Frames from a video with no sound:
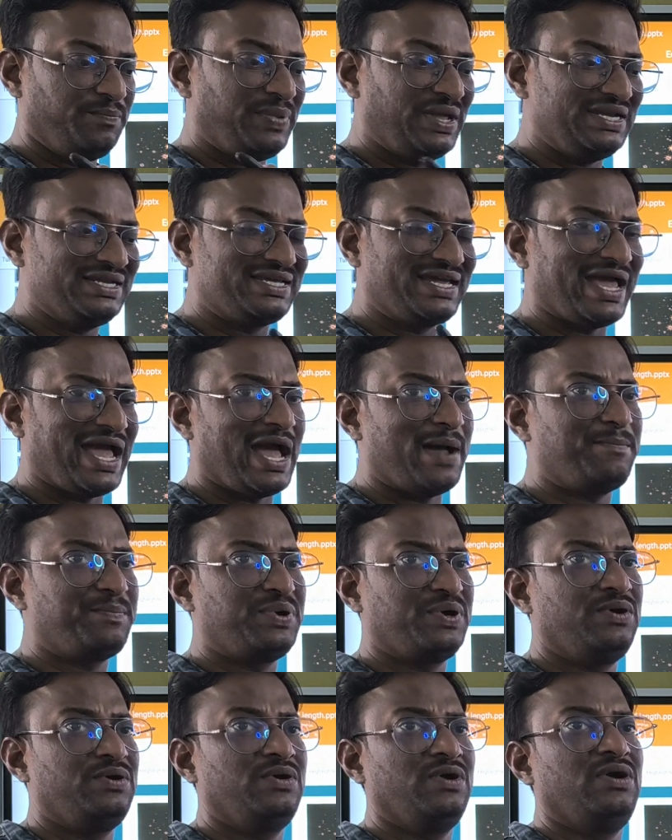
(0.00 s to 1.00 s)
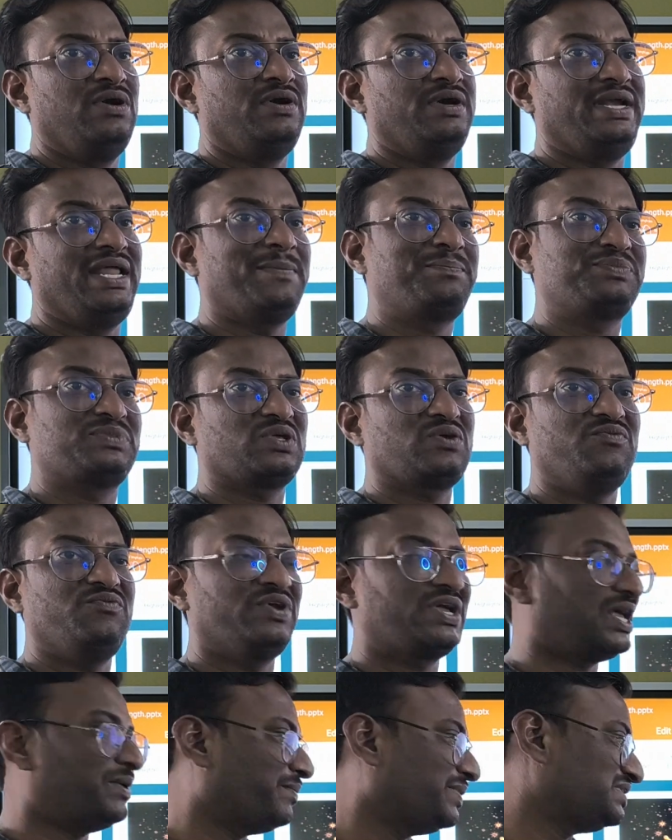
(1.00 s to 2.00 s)
Pen cap depth
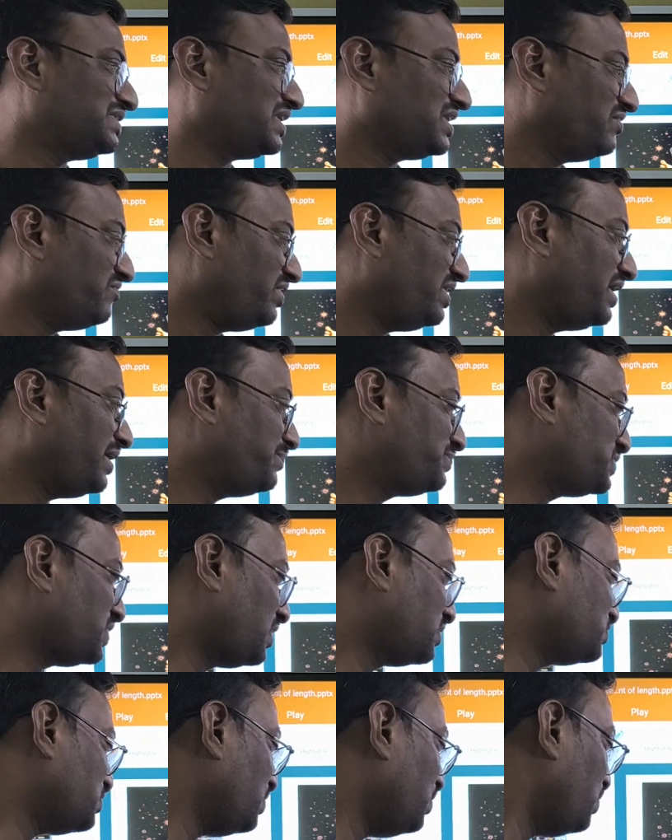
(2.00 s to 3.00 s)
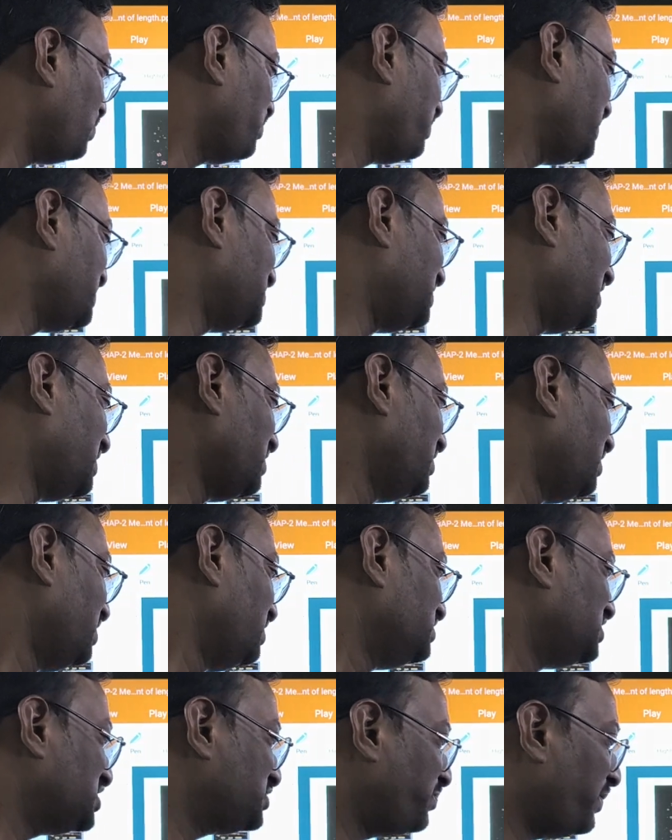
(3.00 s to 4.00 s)
we can measure. Even depths also measured.
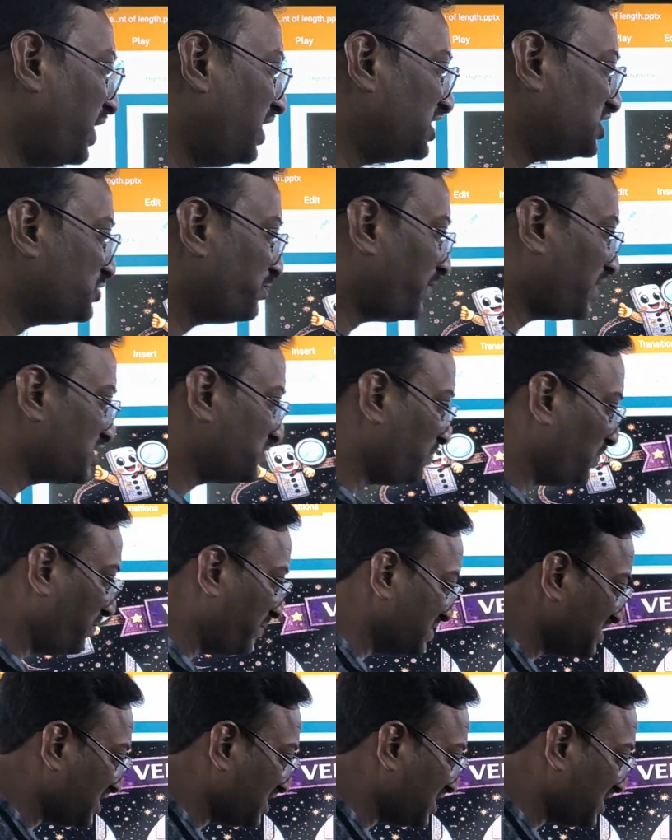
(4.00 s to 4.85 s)
The smallest possible